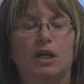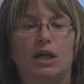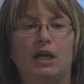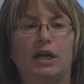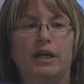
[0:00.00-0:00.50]

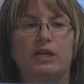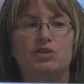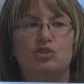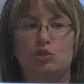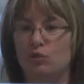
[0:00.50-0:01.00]

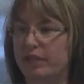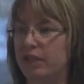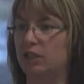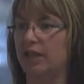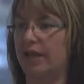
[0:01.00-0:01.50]
And you
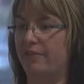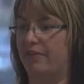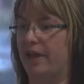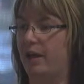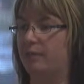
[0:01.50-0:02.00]
can let
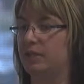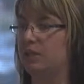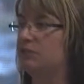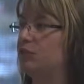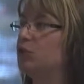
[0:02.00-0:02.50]
them
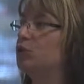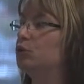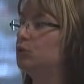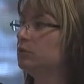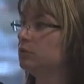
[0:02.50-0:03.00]
give
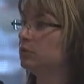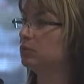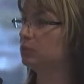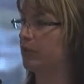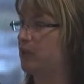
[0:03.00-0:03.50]
you,
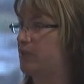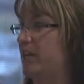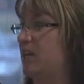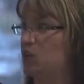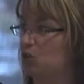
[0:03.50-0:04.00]
when you
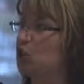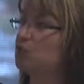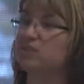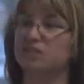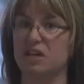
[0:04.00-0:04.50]
set it, you can
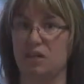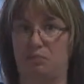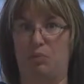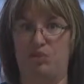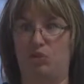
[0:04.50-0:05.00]
use a
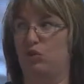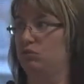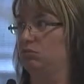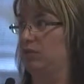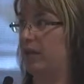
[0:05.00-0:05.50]
setup wizard
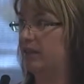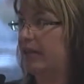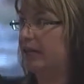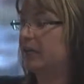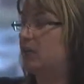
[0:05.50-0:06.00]
and
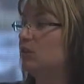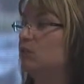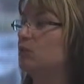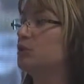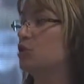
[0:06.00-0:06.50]
let it give
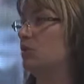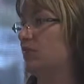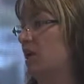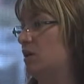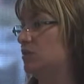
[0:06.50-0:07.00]
you a chart of
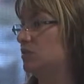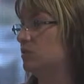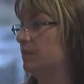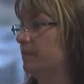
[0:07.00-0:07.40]
accounts.